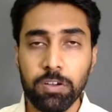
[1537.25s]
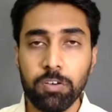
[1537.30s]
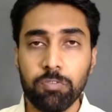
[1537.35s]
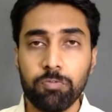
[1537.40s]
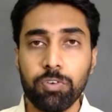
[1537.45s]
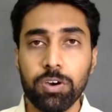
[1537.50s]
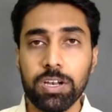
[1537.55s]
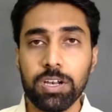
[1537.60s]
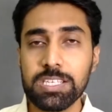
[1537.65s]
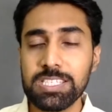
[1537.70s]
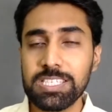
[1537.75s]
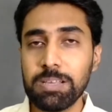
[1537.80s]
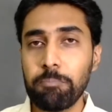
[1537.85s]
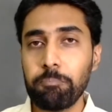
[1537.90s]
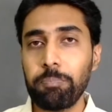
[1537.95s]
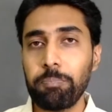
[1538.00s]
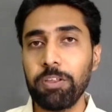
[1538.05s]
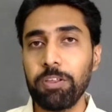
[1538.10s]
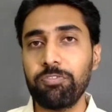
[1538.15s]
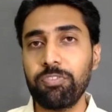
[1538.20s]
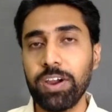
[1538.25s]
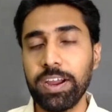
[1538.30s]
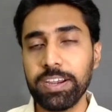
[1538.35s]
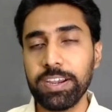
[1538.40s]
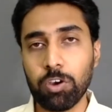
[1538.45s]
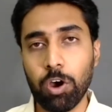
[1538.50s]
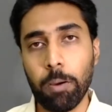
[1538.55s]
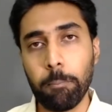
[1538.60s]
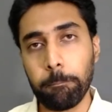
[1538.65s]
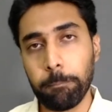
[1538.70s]
for a simplified
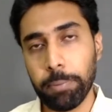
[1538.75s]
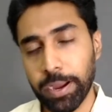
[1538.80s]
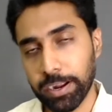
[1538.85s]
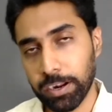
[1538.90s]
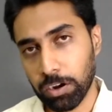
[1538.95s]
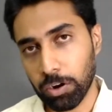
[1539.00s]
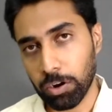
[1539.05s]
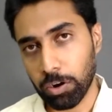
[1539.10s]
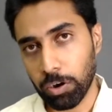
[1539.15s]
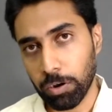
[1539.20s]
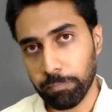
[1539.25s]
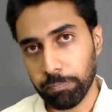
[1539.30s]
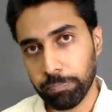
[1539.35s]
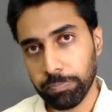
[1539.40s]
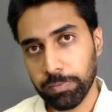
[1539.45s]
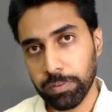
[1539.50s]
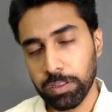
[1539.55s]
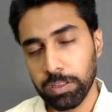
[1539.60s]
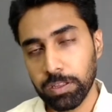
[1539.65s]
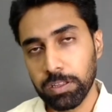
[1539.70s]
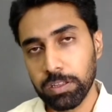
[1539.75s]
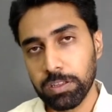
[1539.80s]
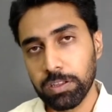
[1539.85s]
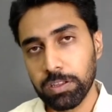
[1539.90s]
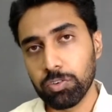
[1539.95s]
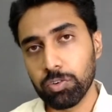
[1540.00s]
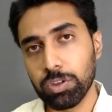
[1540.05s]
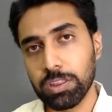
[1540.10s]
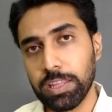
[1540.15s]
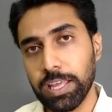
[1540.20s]
compact law.
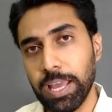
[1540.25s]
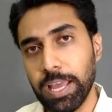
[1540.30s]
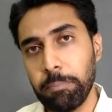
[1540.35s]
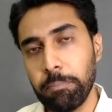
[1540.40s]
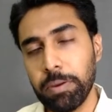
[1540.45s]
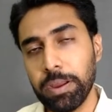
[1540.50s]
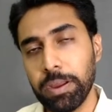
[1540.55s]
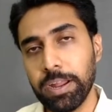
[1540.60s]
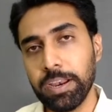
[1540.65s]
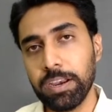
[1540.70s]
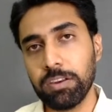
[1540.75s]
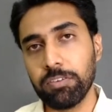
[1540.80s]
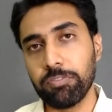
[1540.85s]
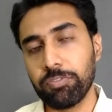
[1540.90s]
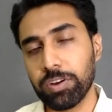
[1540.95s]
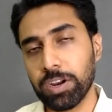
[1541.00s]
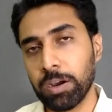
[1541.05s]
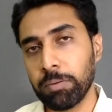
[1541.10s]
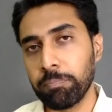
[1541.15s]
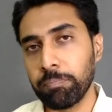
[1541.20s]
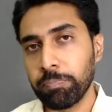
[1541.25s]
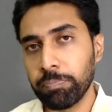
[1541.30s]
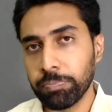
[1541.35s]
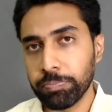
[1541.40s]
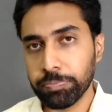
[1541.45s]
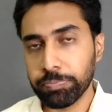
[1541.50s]
So they made from